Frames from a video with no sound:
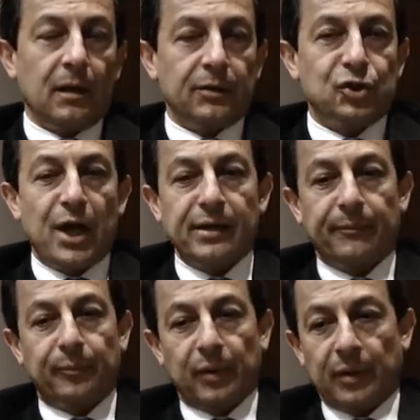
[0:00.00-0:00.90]
Uh,
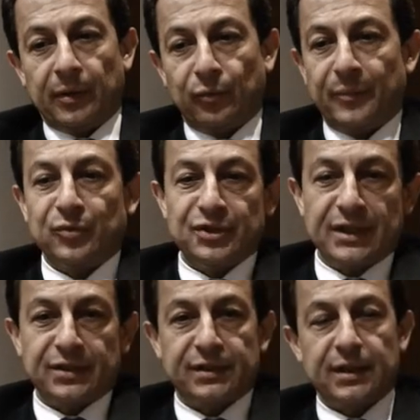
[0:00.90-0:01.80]
China uh,
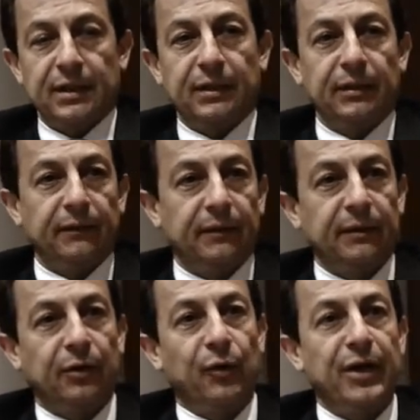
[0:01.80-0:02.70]
represents a,
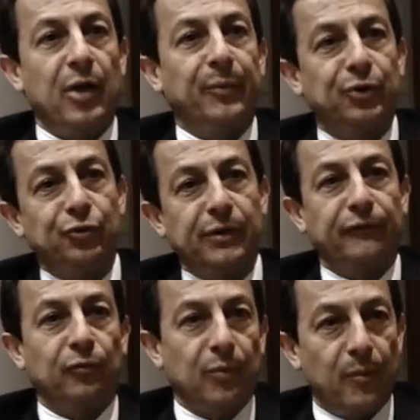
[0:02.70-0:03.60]
a, great opportunity
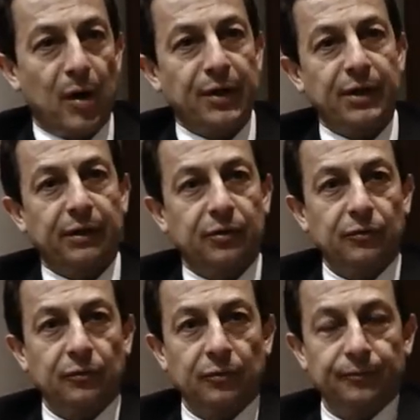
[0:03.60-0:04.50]
for Bombardier
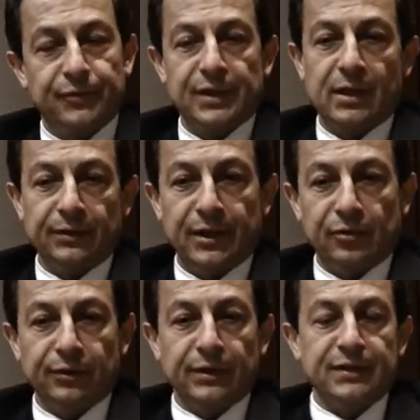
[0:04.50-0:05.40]
to sell
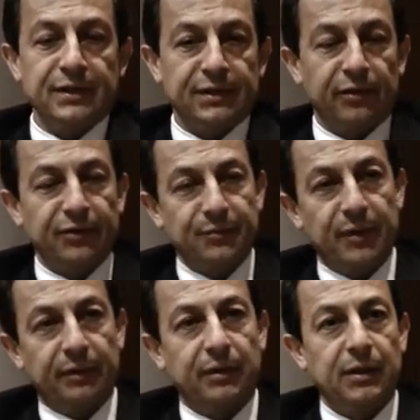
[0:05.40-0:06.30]
not only the C series
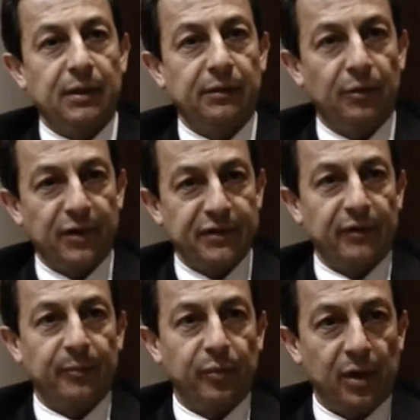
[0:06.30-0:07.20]
but the, the rest
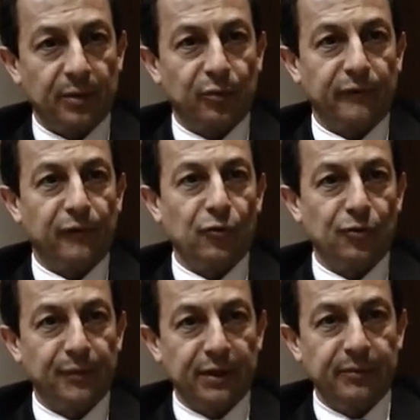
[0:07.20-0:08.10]
of our product
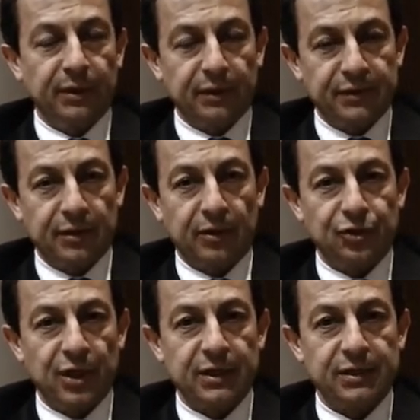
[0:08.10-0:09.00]
portfolio, maybe
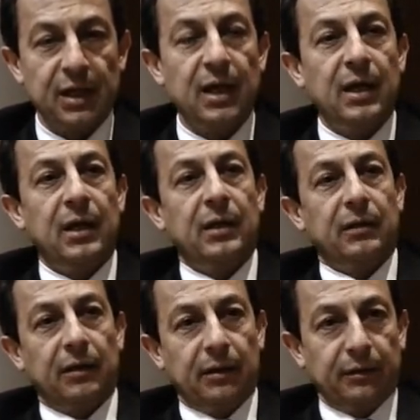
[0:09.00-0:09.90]
CRJs,
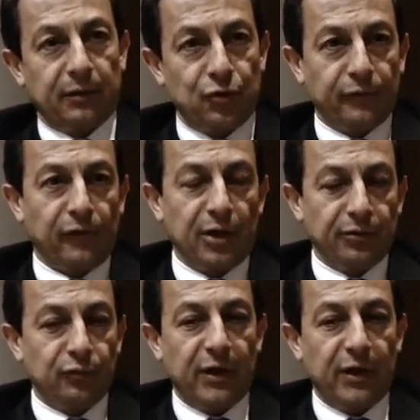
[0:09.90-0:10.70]
and um, due Friday.